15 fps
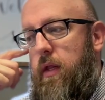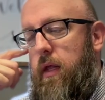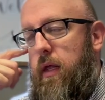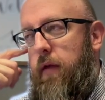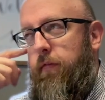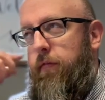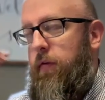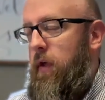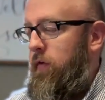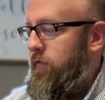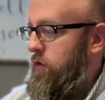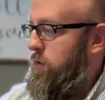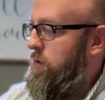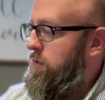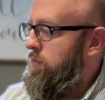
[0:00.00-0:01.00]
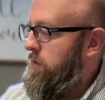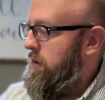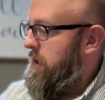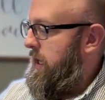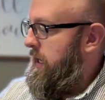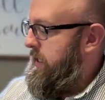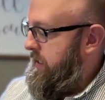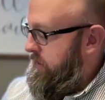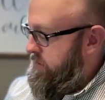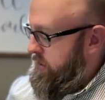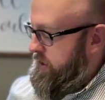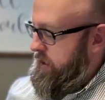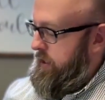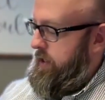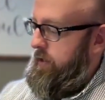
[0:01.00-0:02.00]
if if you are relying
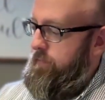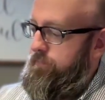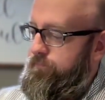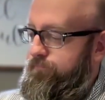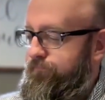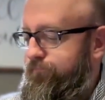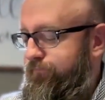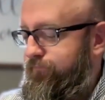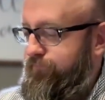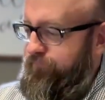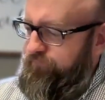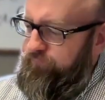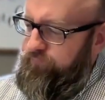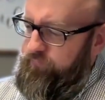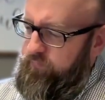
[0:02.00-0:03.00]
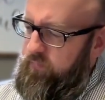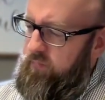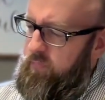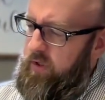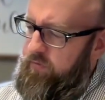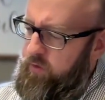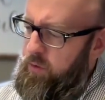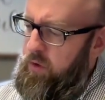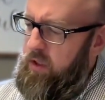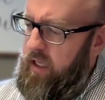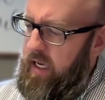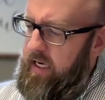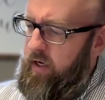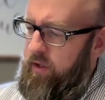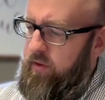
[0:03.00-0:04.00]
on if you're
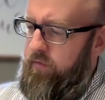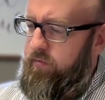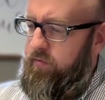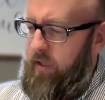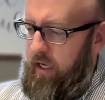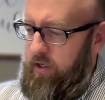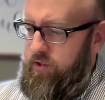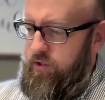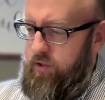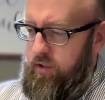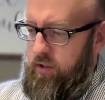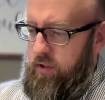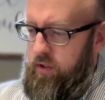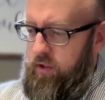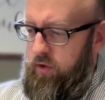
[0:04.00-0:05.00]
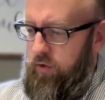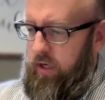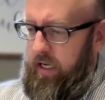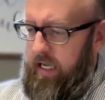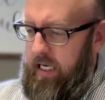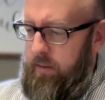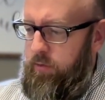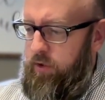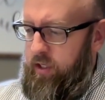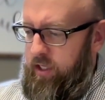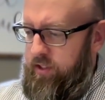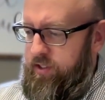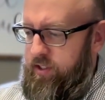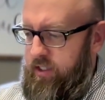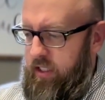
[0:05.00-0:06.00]
relying on the flesh your animal
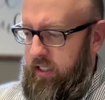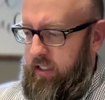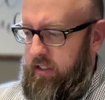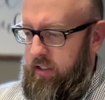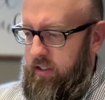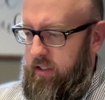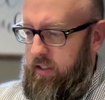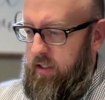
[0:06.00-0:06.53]
instinct.